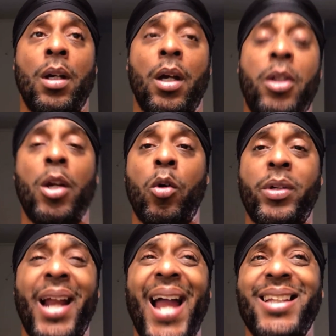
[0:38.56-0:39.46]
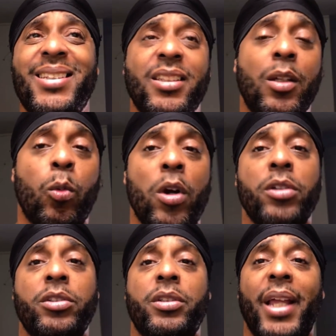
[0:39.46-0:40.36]
You know, nice is the
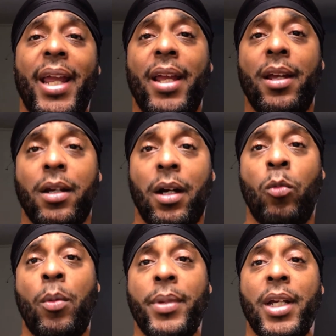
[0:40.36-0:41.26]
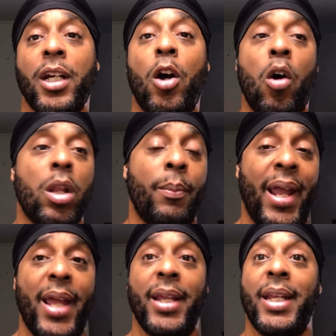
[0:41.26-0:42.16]
worst thing a woman can call a
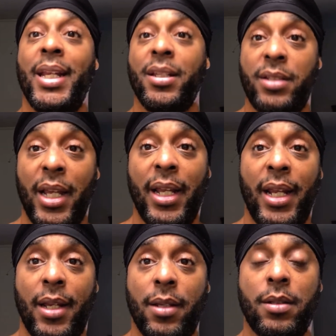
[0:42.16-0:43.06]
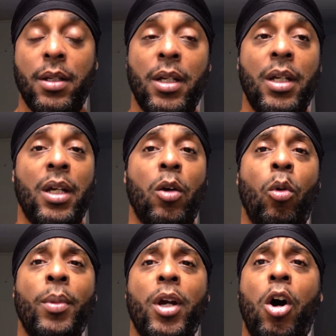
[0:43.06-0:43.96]
man in this day and age. A
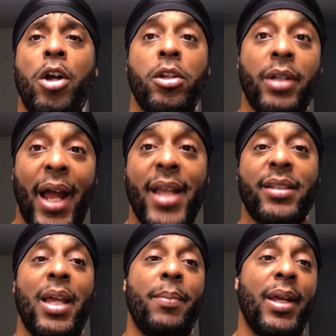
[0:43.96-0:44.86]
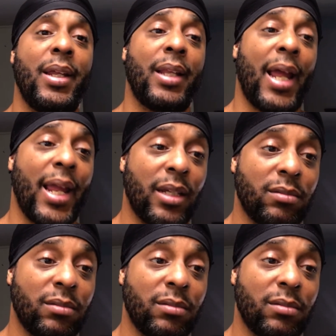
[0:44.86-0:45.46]
woman call you nice, that means like,